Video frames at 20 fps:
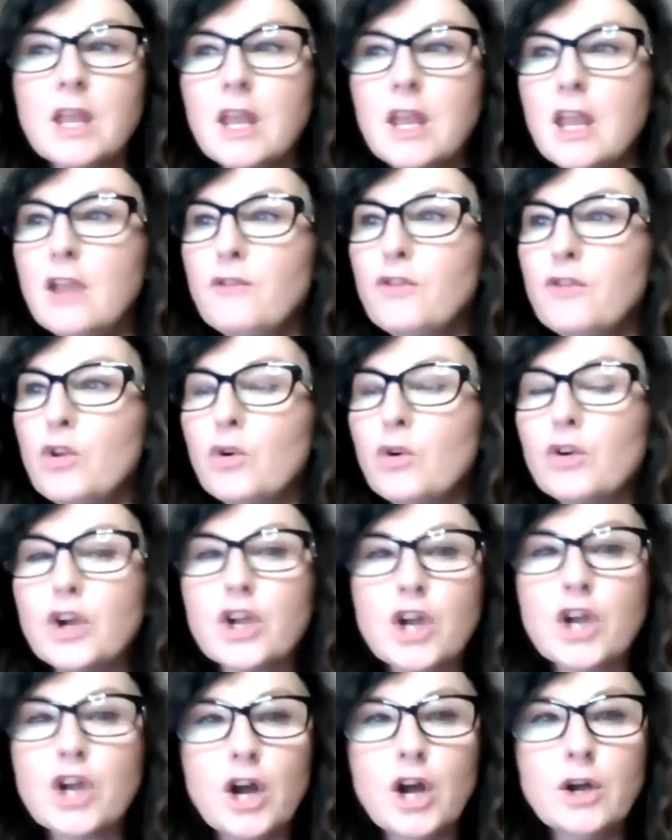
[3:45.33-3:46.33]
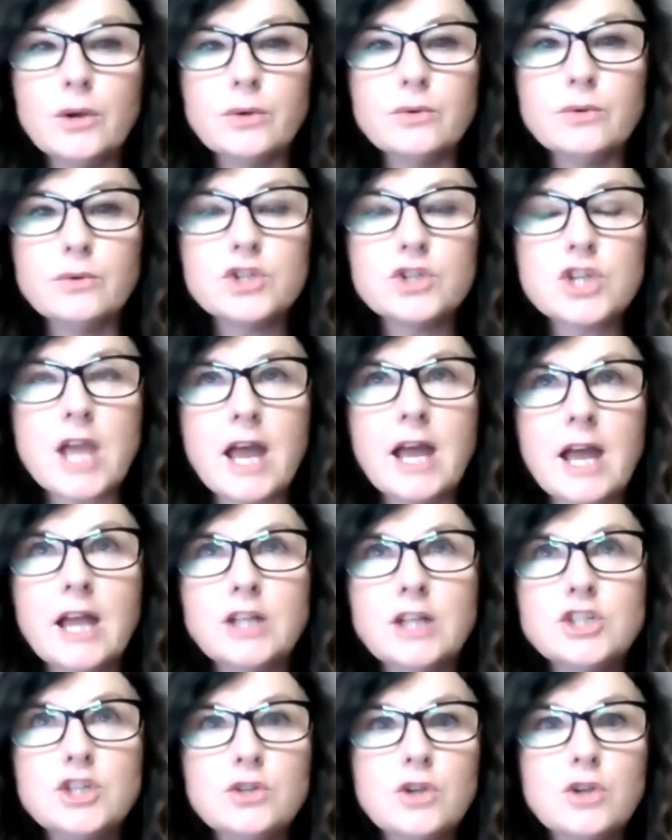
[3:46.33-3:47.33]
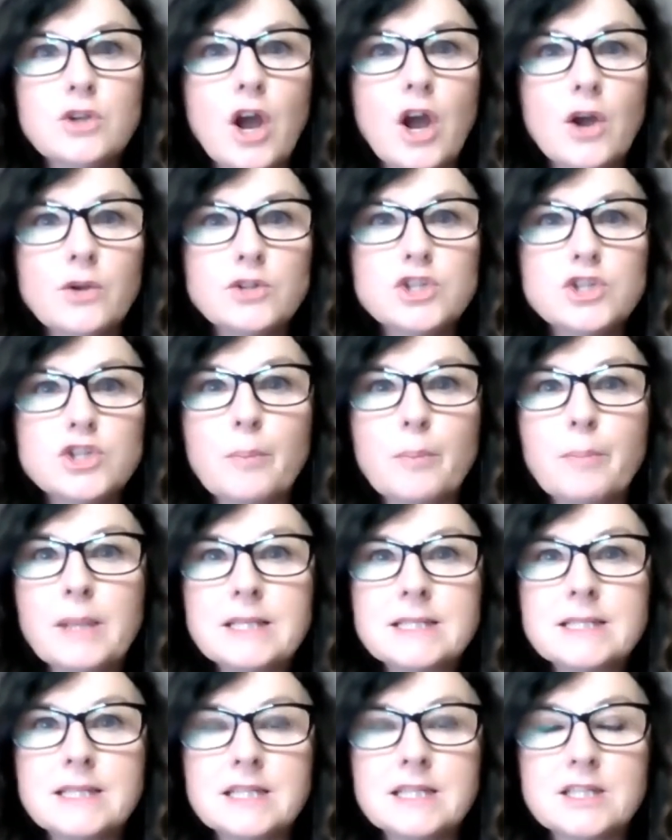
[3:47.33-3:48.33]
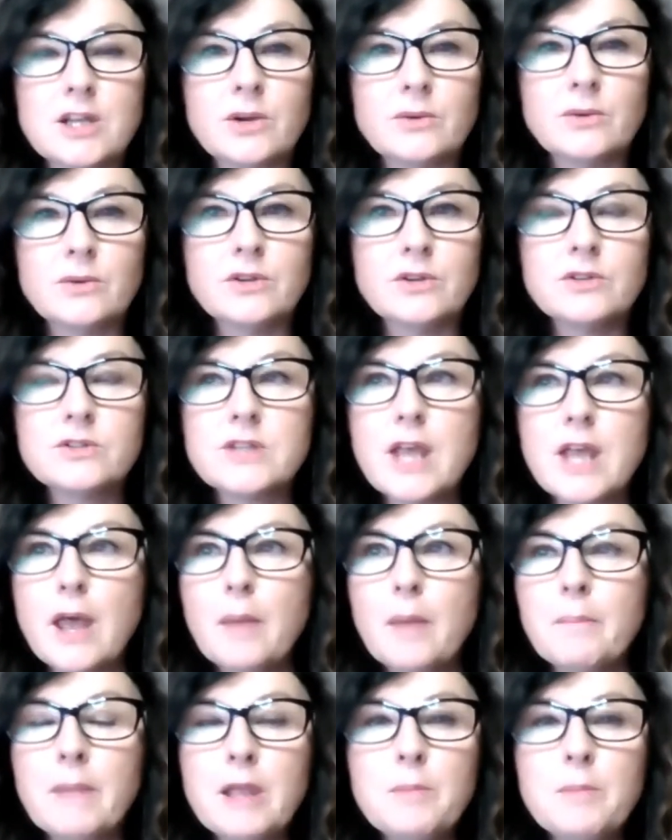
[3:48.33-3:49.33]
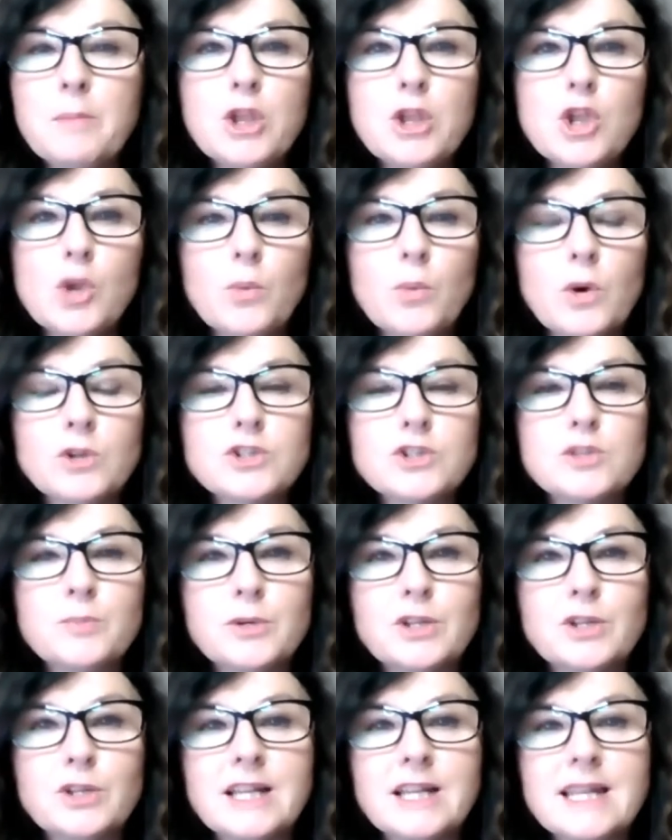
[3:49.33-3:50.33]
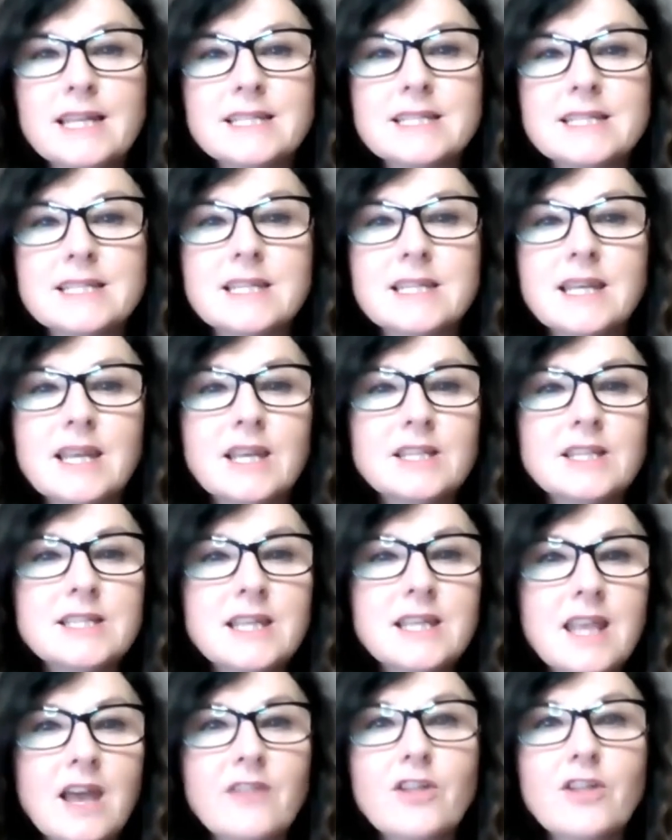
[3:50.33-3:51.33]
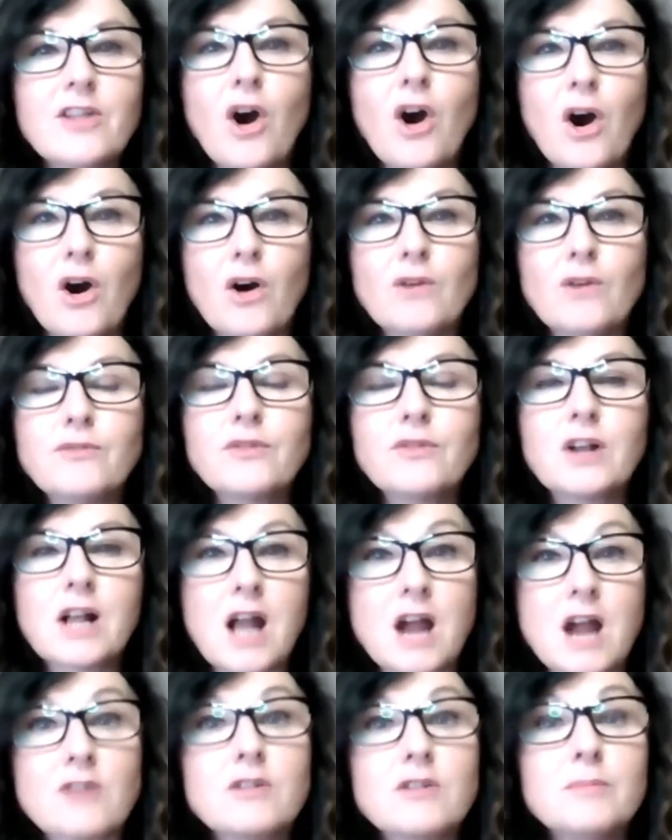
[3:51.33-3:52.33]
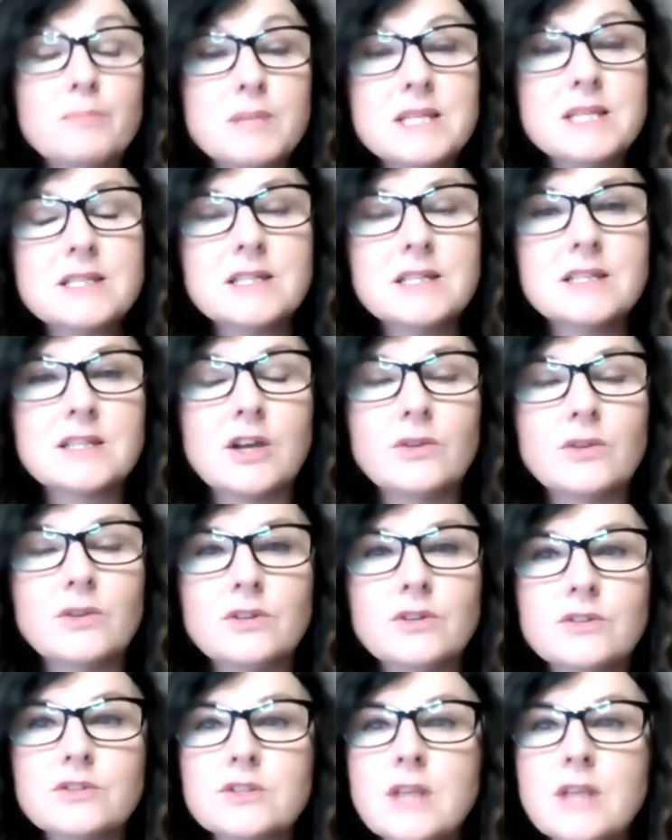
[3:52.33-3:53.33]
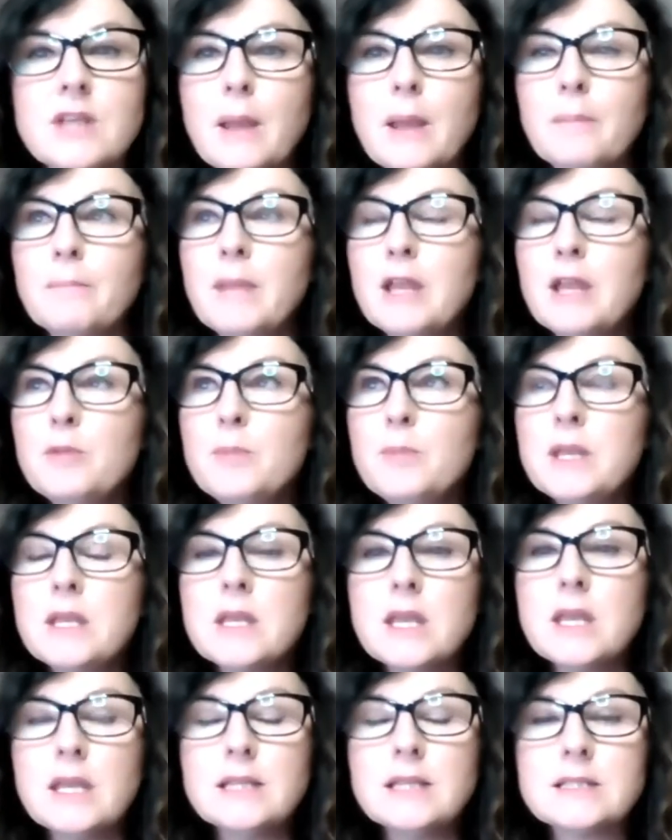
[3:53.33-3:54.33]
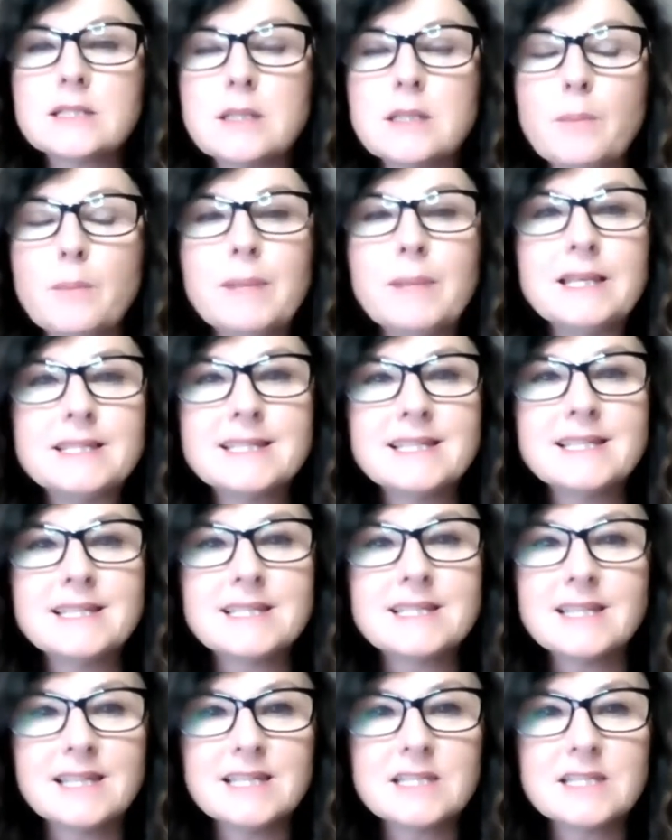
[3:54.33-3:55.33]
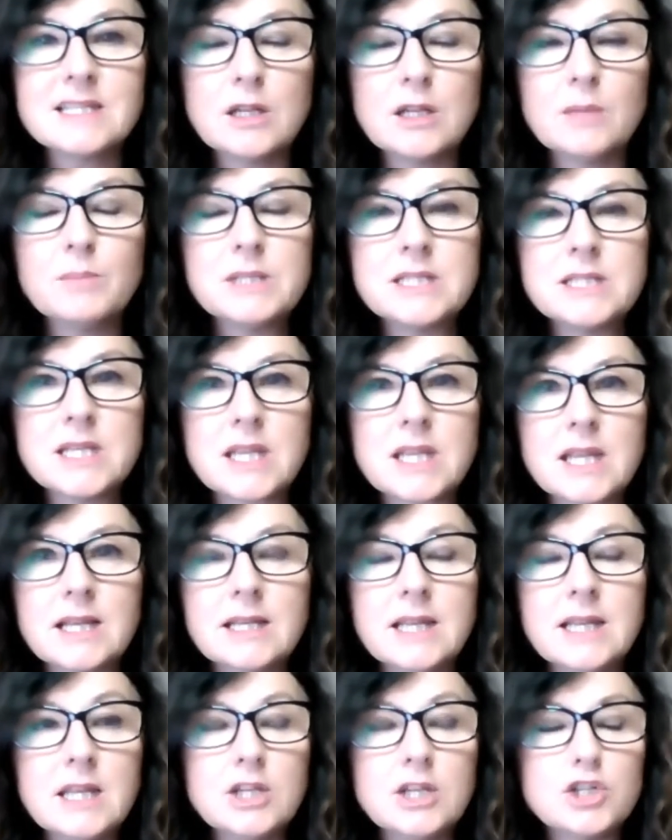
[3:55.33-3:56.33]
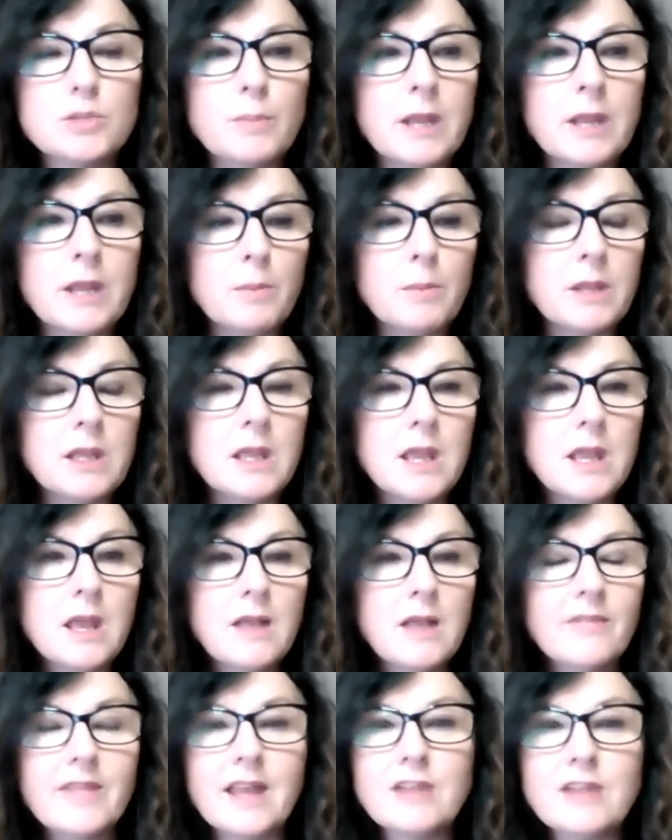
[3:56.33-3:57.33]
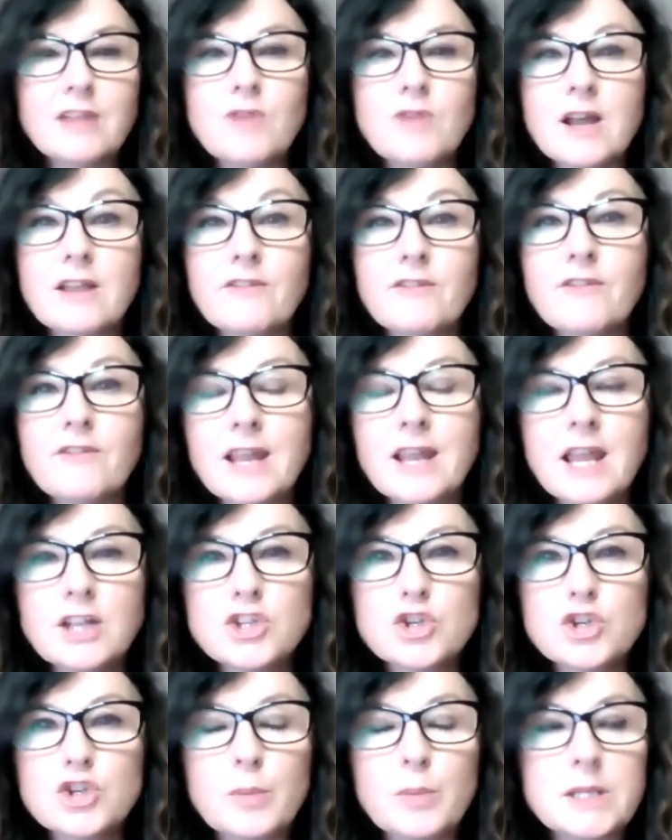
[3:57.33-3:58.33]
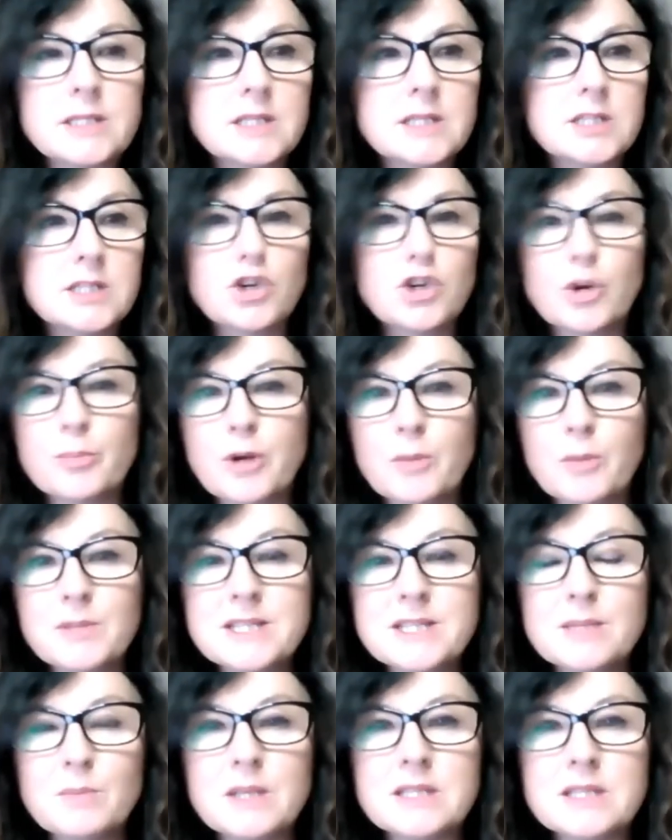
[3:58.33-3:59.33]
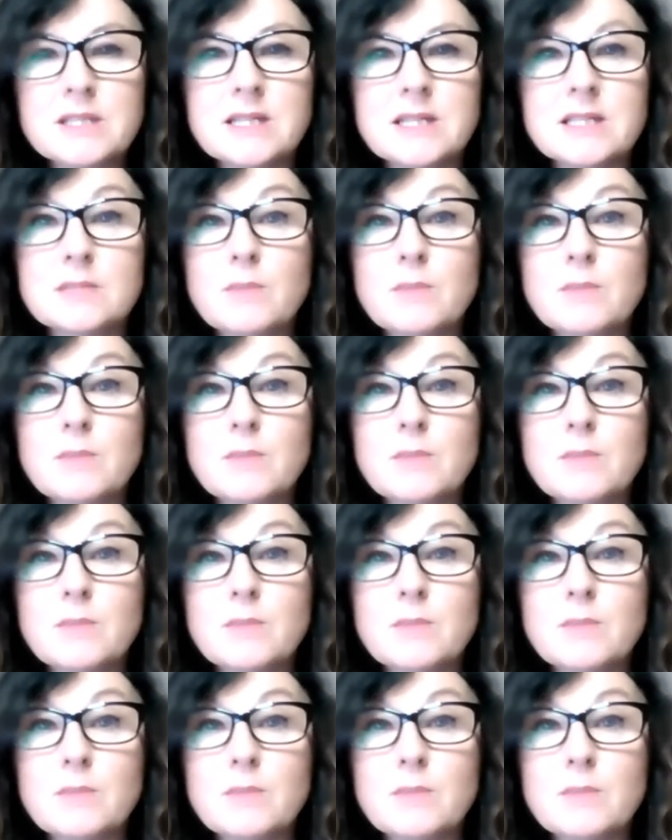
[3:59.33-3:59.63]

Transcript: If you're a coach and you coach business owners, maybe you want to put a list together of current business owners. Maybe it's a business that is in a particular niche. Maybe they run a financial business or a property business.